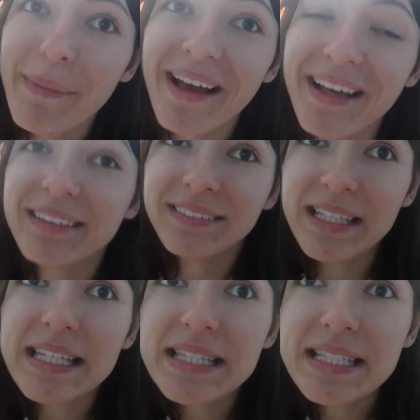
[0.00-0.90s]
back at
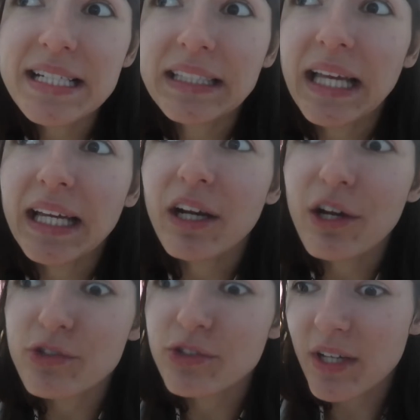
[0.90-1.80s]
least like a
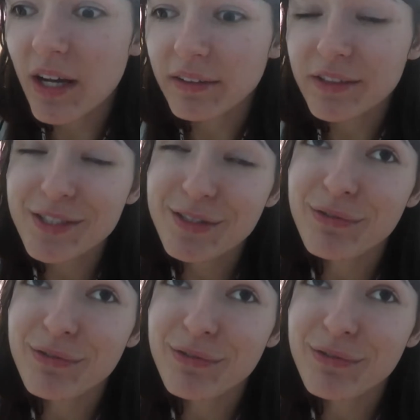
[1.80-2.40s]
hundred dollars